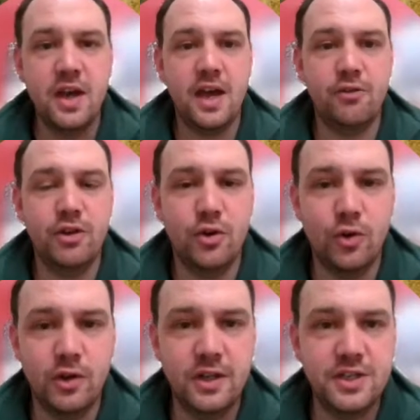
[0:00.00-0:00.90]
Henry
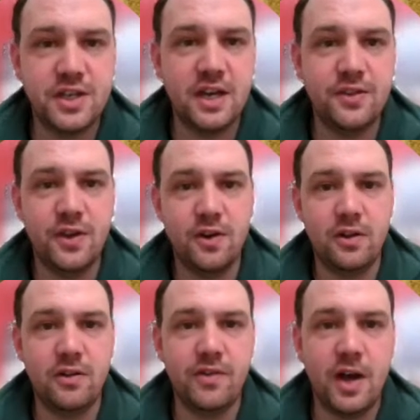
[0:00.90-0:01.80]
Hawley's and the
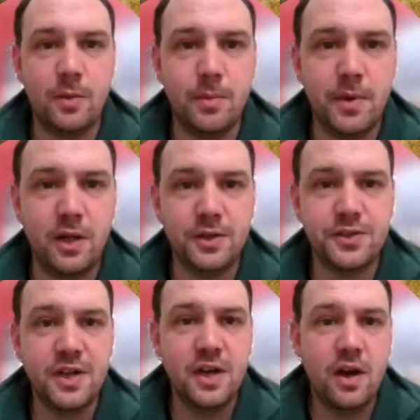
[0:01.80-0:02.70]
Earl of
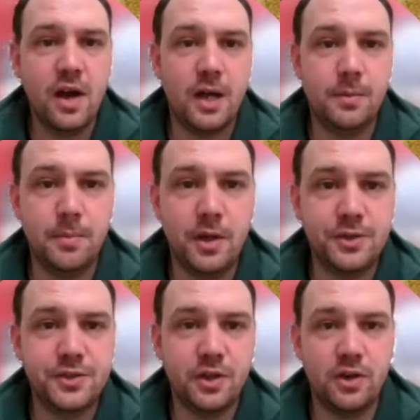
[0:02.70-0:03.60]
Albemarle's
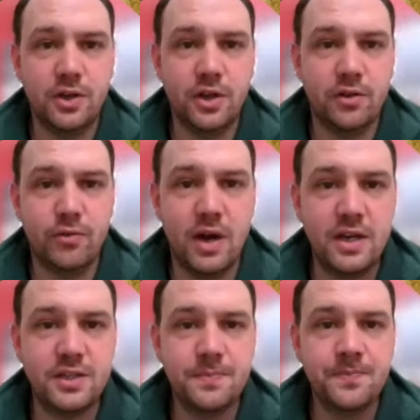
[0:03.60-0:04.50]
on the
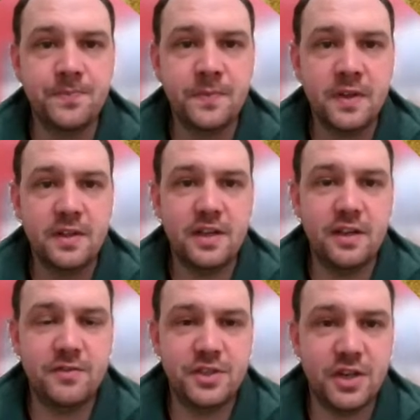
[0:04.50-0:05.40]
right. They
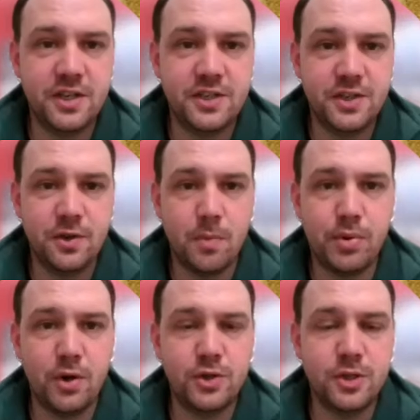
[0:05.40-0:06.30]
have decided to
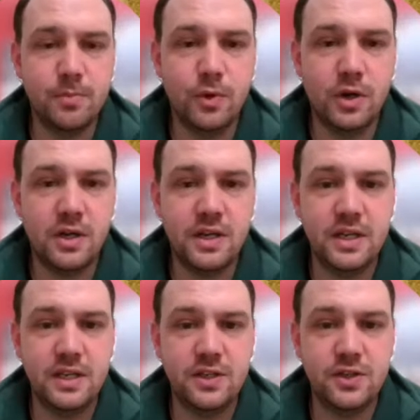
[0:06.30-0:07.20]
approach the moor
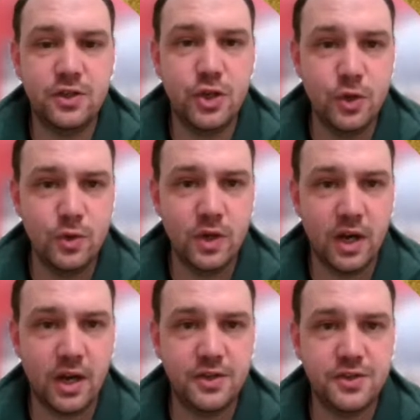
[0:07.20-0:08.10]
in 2
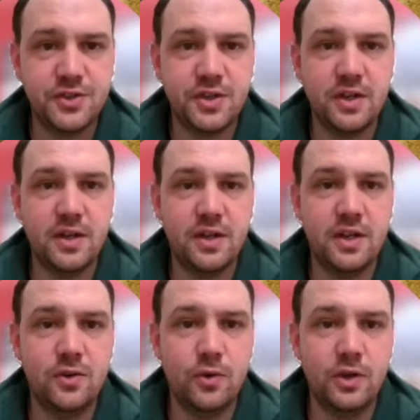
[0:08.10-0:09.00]
lines, in
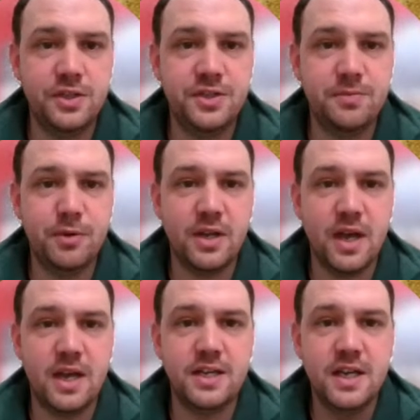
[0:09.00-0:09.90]
Hawley's
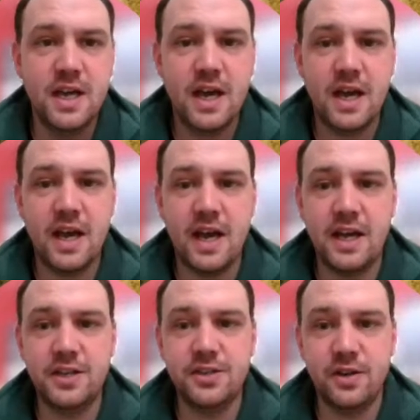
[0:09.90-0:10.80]
brigade
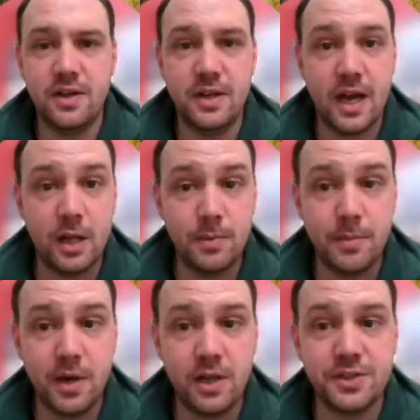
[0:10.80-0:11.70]
and in
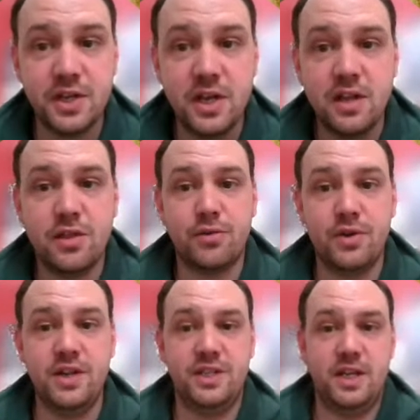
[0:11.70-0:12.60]
Albemarle's
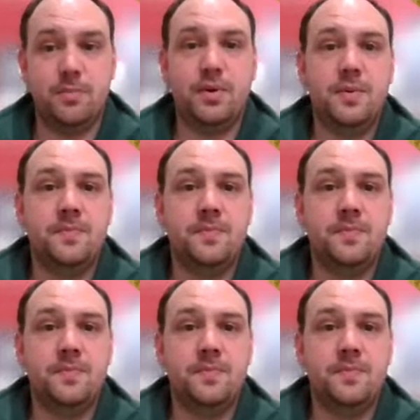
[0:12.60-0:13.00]
3 deep,